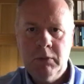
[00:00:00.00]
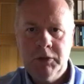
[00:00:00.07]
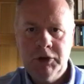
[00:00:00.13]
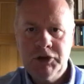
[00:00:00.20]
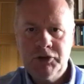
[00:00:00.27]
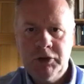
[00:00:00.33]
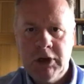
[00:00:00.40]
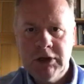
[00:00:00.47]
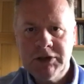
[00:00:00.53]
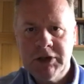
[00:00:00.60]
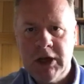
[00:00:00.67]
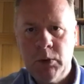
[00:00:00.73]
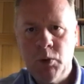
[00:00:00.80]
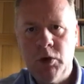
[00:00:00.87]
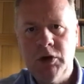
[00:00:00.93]
But the strange
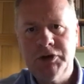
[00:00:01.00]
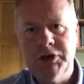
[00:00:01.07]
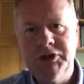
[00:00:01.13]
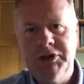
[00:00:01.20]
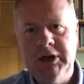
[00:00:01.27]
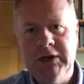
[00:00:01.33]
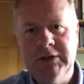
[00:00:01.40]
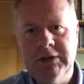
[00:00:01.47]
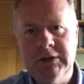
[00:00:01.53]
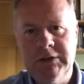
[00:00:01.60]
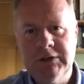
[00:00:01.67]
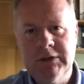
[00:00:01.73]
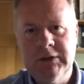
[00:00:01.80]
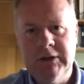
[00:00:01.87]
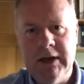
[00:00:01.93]
thing was that
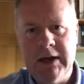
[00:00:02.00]
Jesus